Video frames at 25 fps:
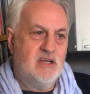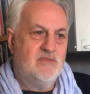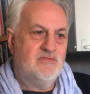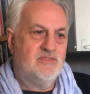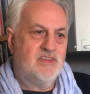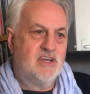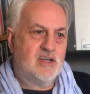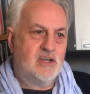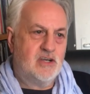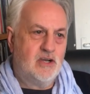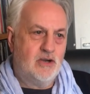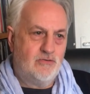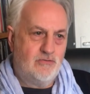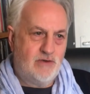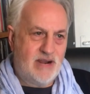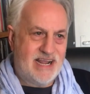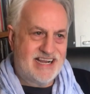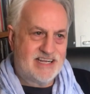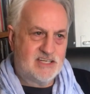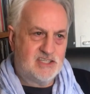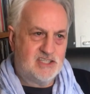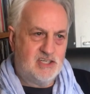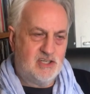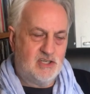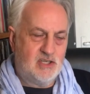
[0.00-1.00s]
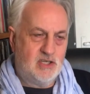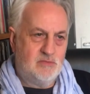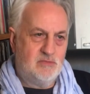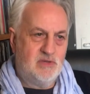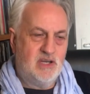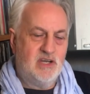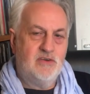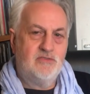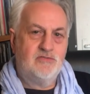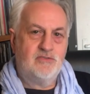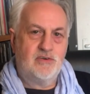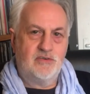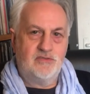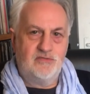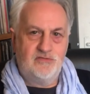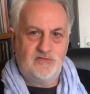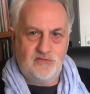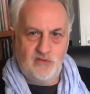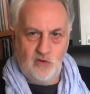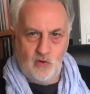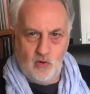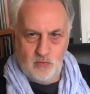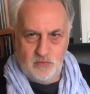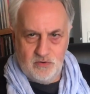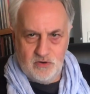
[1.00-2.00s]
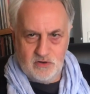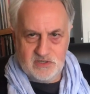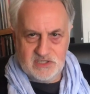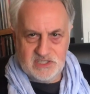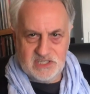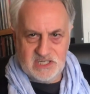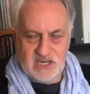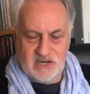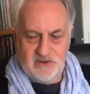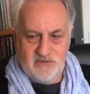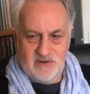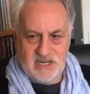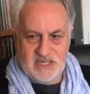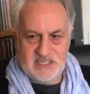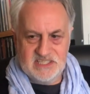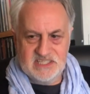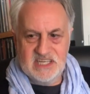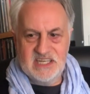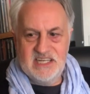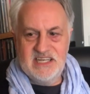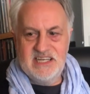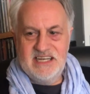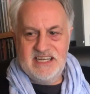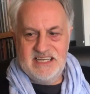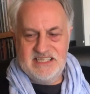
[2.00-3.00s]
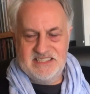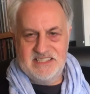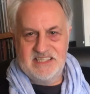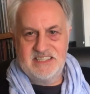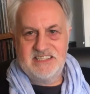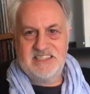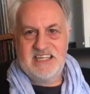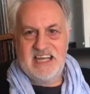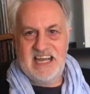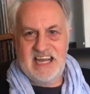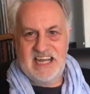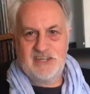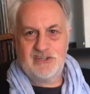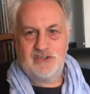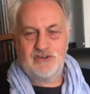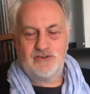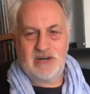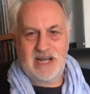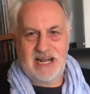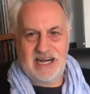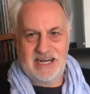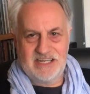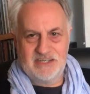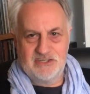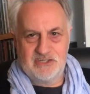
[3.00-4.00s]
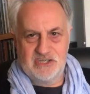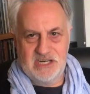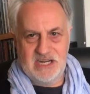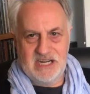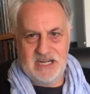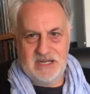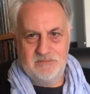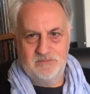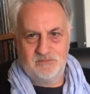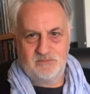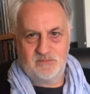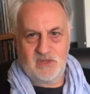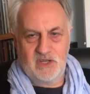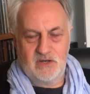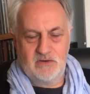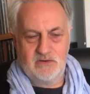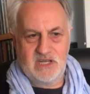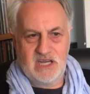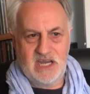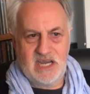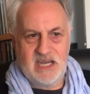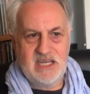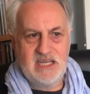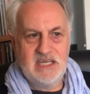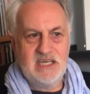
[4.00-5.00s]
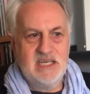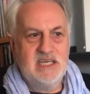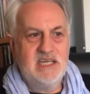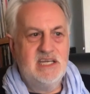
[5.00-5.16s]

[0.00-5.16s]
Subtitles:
The correct term for a four book series is a tetralogy, okay?